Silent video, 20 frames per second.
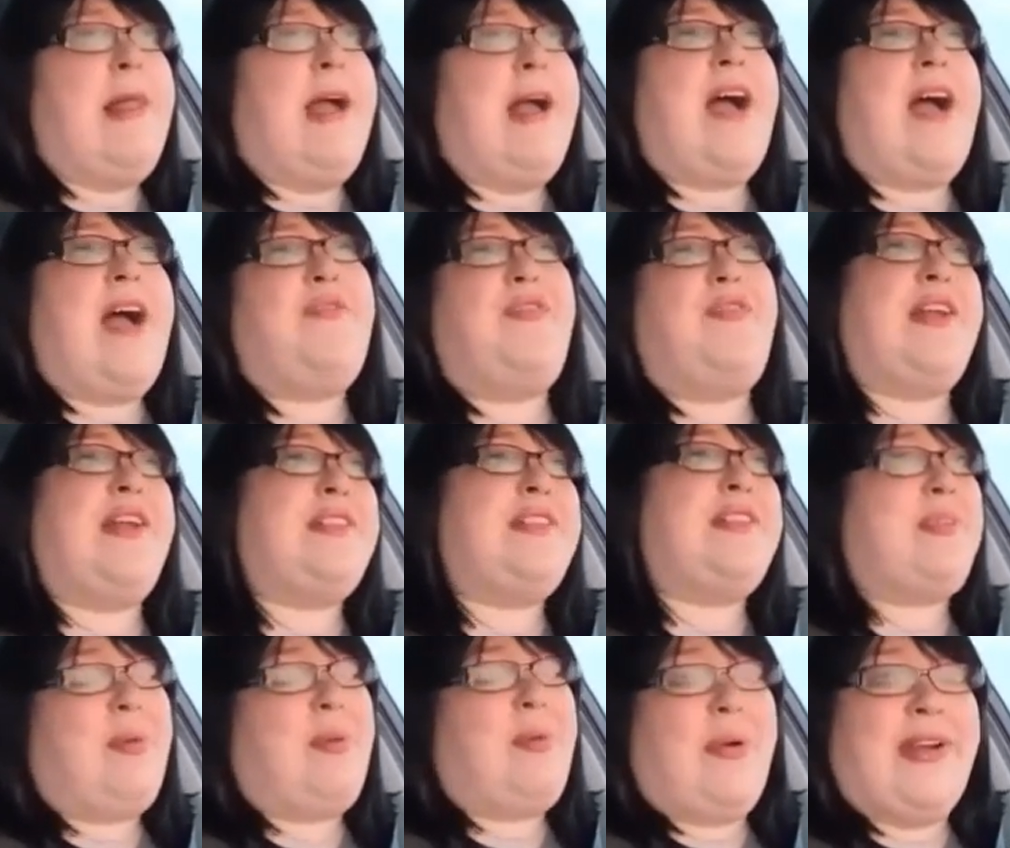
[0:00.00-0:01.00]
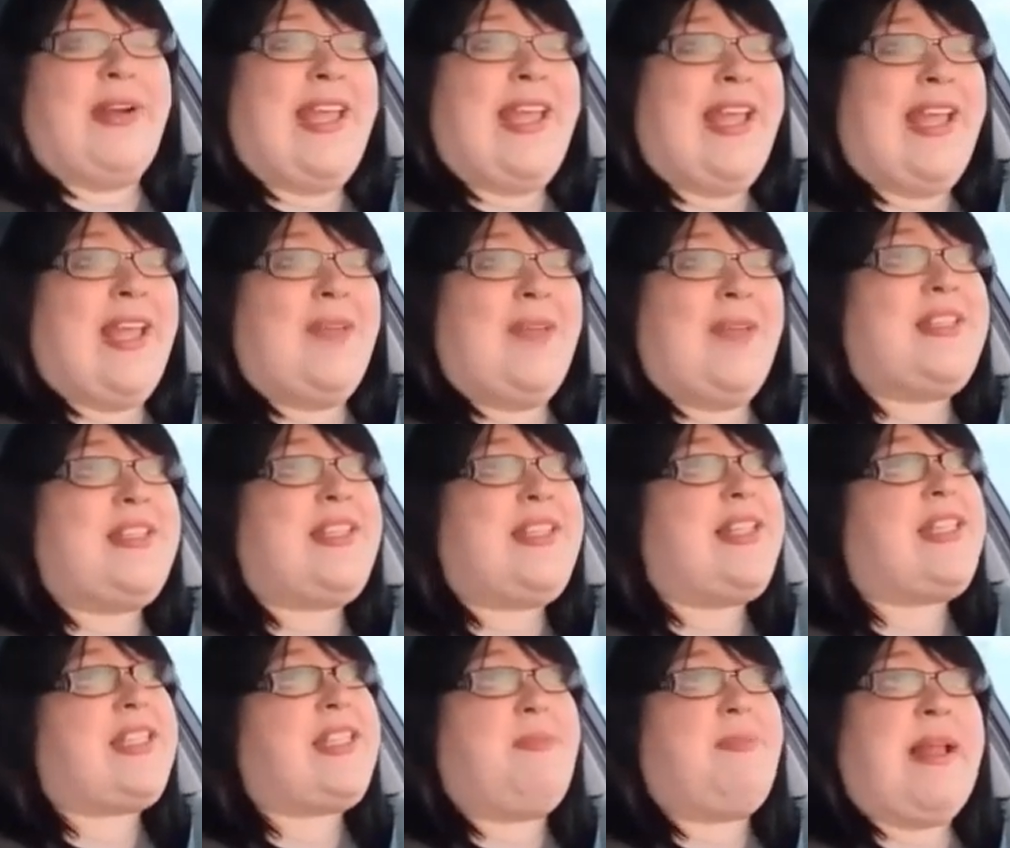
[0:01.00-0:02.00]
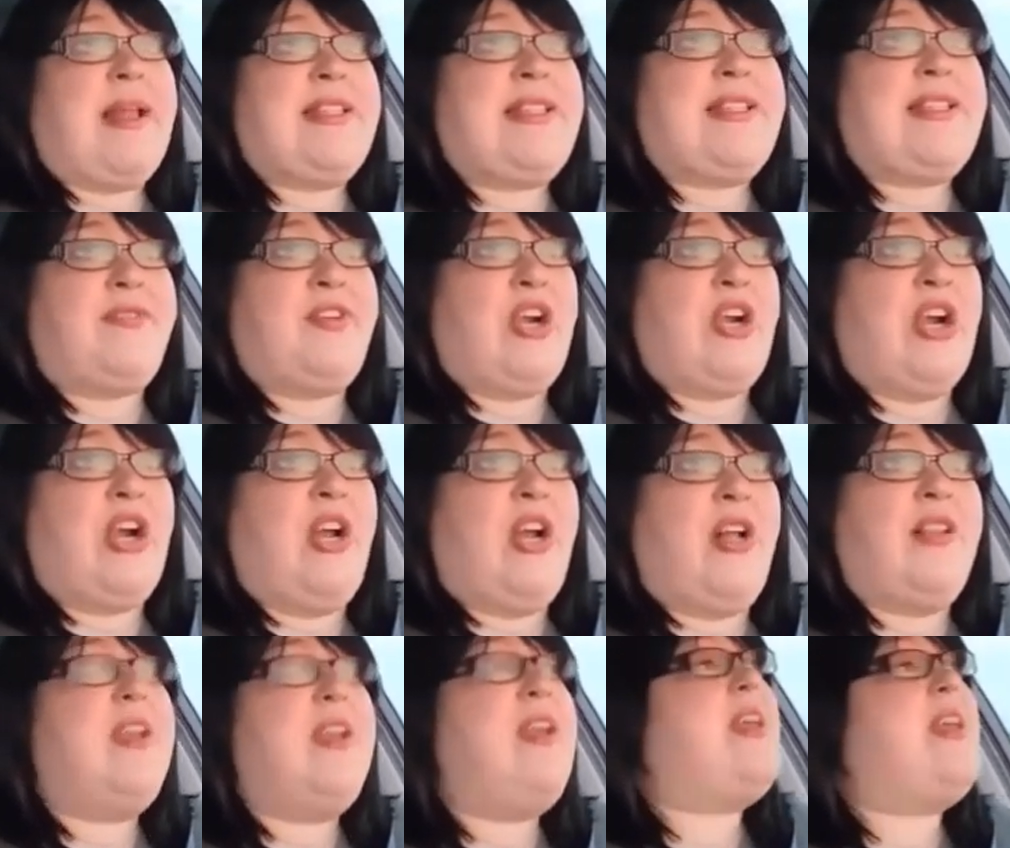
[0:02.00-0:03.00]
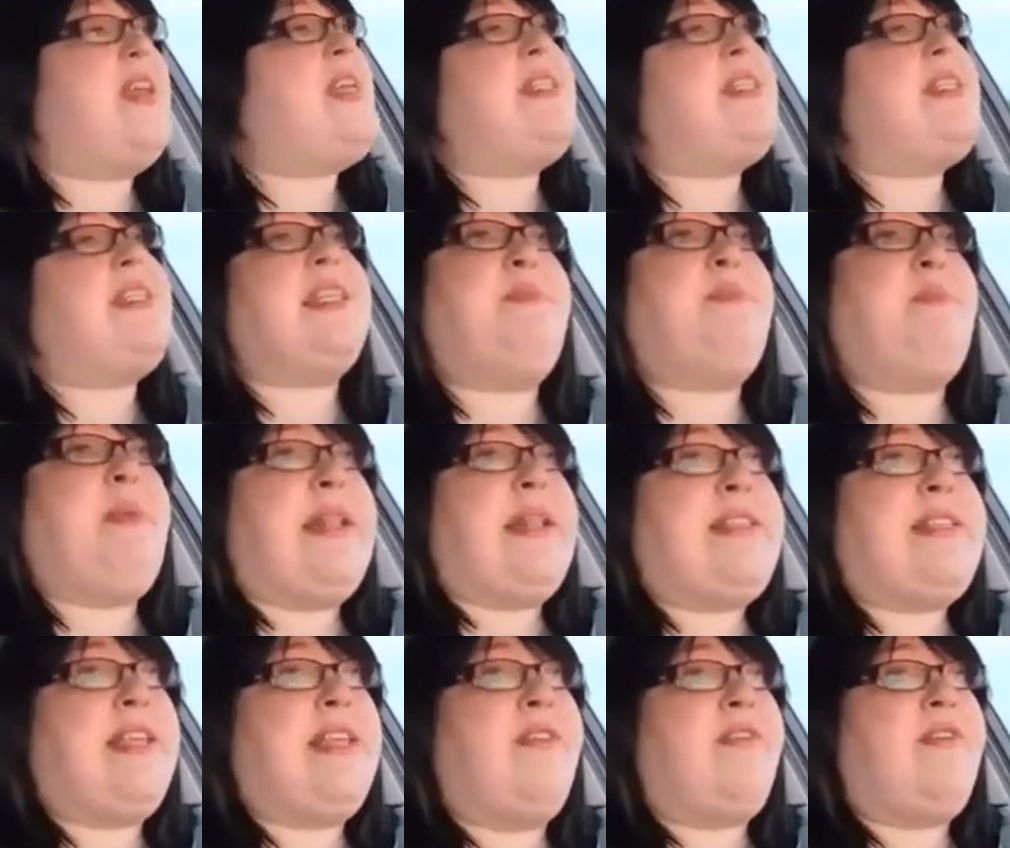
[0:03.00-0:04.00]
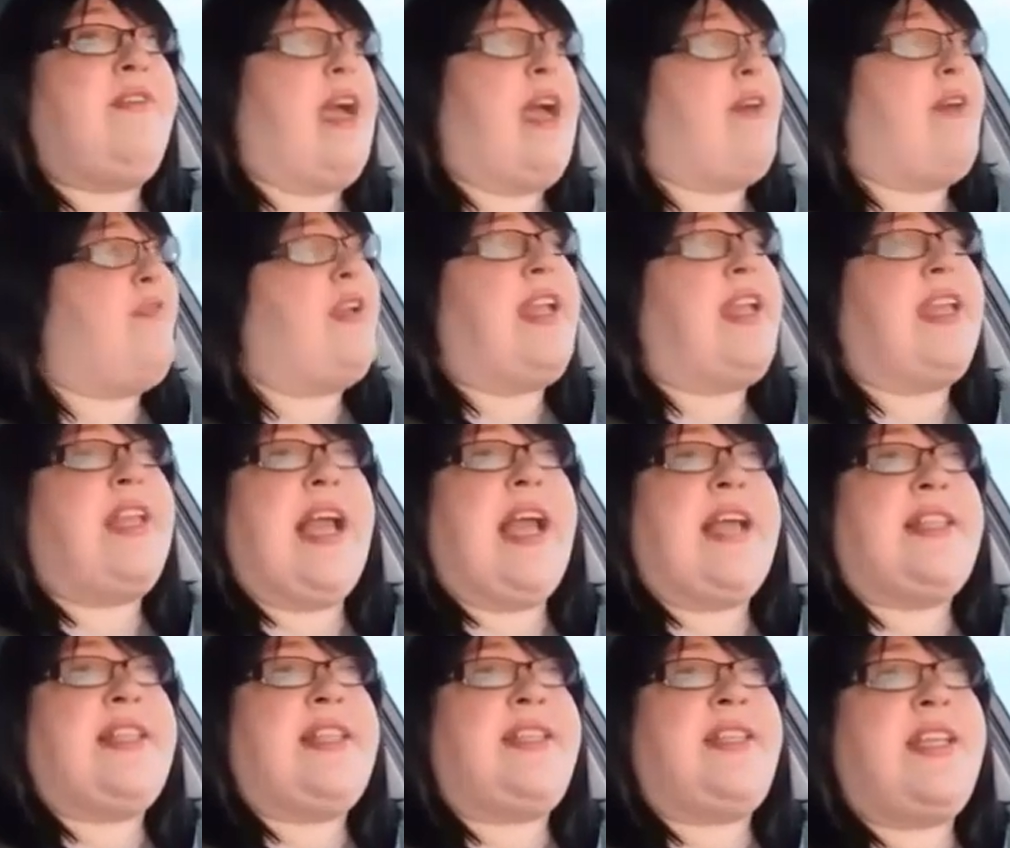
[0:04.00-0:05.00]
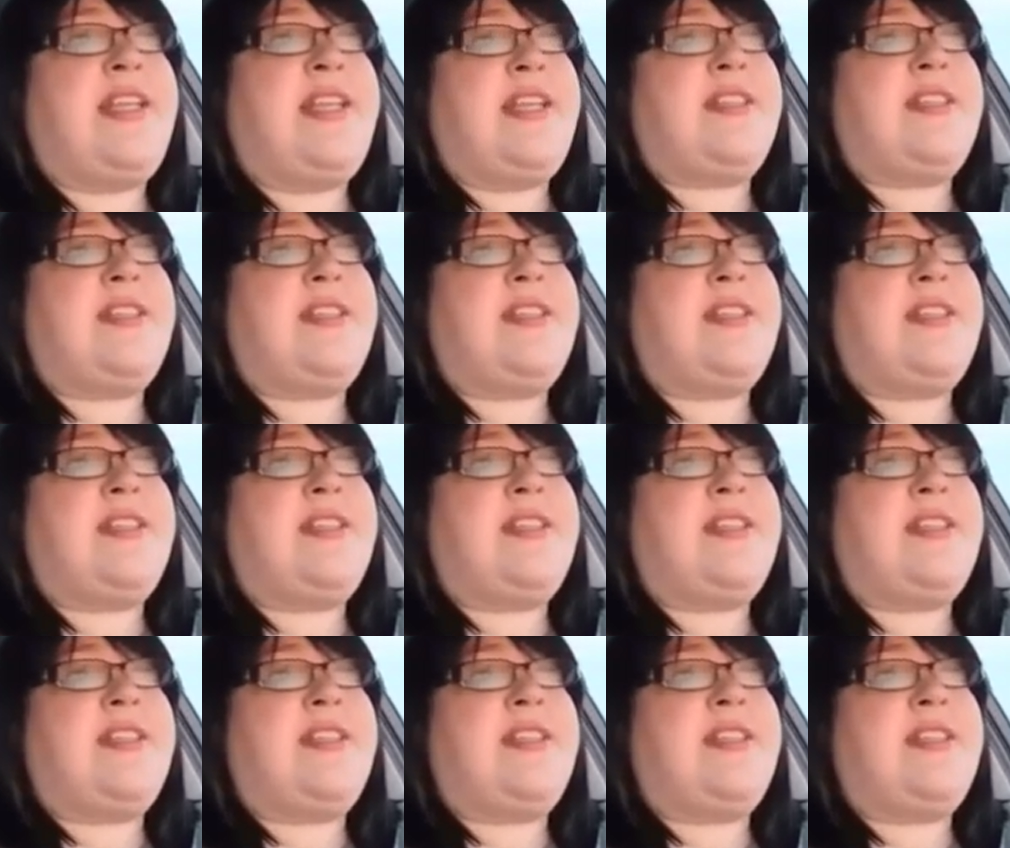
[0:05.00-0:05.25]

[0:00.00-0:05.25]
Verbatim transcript: Have fun supporting him because he's expensive, girl. He's expensive and have fun getting STDs